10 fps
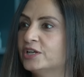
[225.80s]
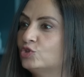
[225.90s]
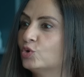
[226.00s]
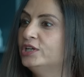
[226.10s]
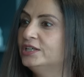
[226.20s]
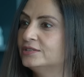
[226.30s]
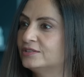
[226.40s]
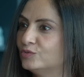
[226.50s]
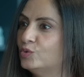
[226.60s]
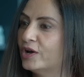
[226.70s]

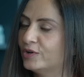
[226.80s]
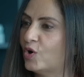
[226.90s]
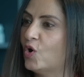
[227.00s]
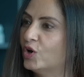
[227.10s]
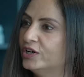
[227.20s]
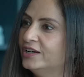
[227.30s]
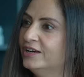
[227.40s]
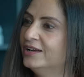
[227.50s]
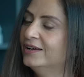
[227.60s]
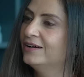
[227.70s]
HODs who are on